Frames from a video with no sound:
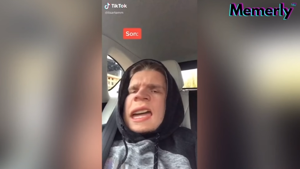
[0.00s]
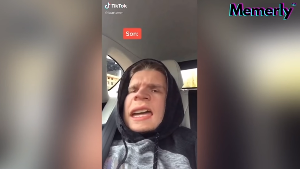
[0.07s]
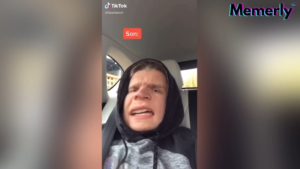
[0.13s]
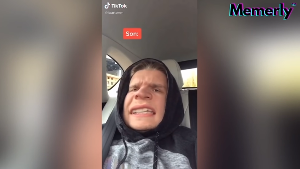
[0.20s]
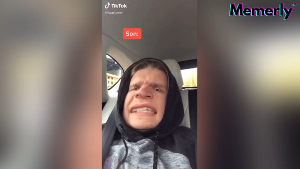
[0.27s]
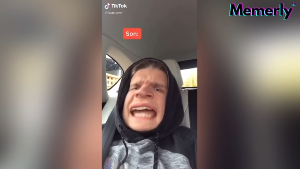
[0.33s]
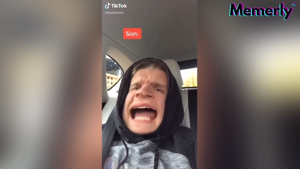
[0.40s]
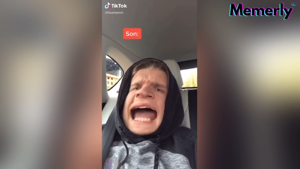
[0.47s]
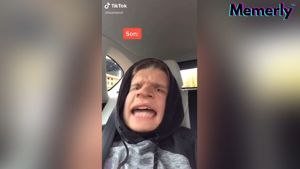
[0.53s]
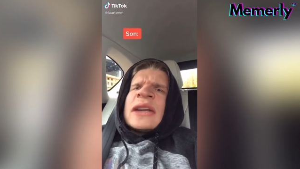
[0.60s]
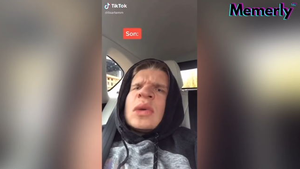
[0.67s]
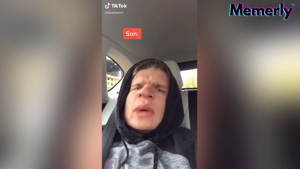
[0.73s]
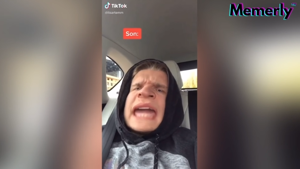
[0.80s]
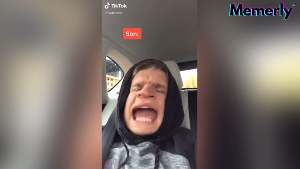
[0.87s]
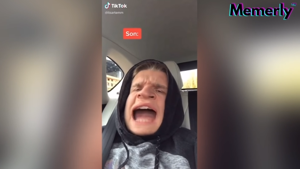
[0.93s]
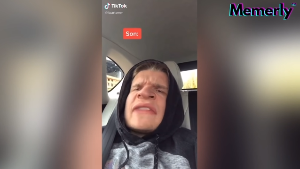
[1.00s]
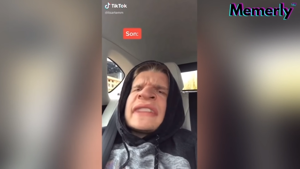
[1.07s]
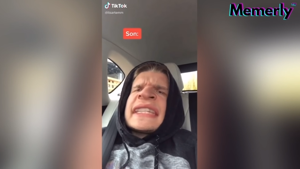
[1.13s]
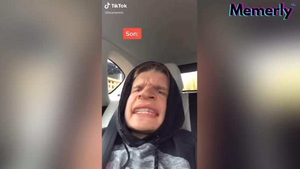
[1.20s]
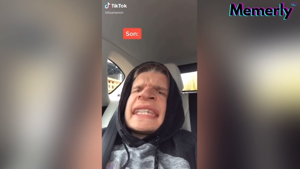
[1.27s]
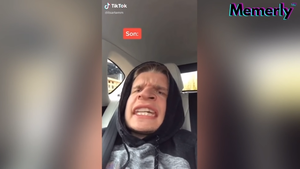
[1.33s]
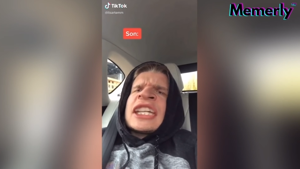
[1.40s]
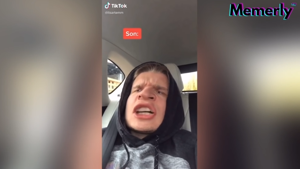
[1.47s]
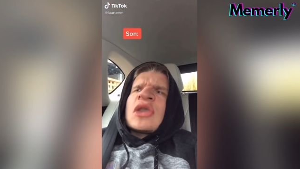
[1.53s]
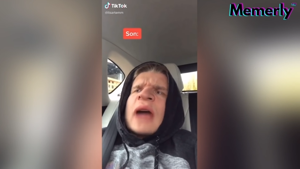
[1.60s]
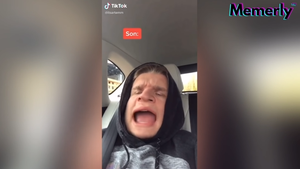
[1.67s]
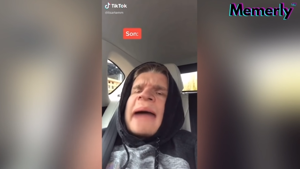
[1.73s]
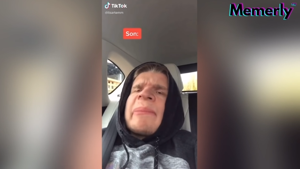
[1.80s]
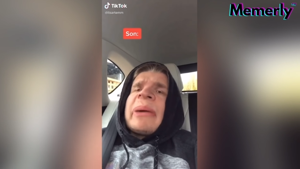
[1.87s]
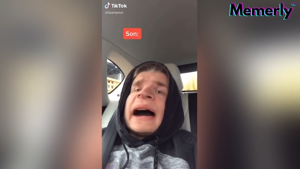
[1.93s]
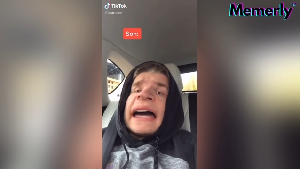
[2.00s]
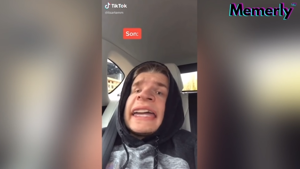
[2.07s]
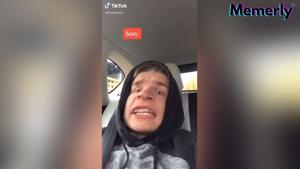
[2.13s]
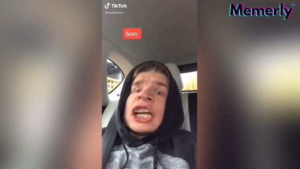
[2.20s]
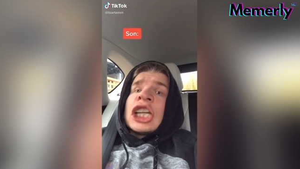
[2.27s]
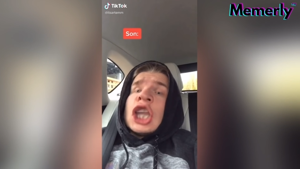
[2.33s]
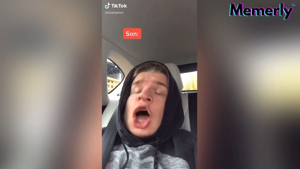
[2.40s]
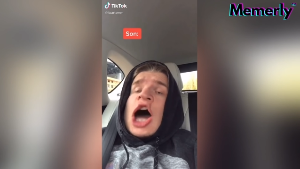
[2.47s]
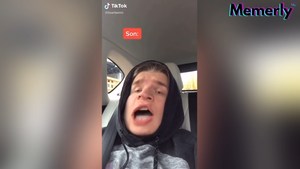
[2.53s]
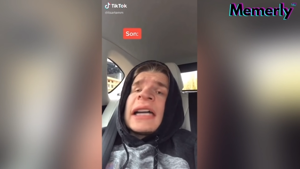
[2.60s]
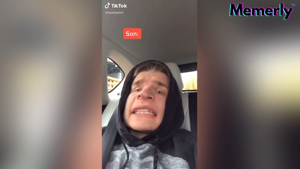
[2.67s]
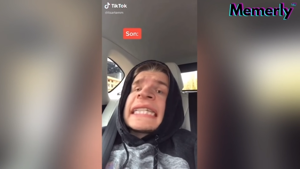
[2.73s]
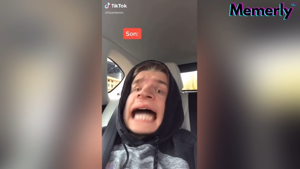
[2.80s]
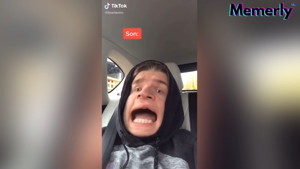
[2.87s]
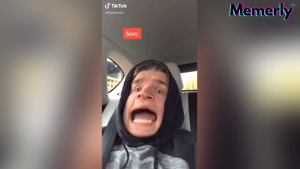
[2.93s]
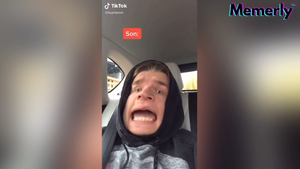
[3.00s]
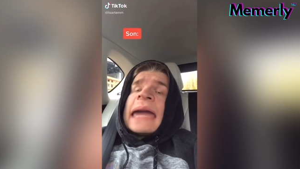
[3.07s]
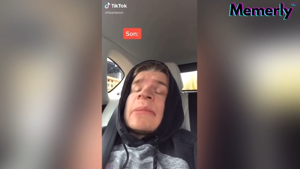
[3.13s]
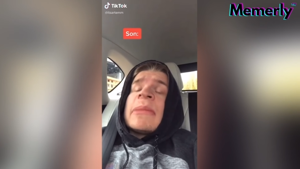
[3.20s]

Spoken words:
Dad, we haven't seen Grandpa in a long time.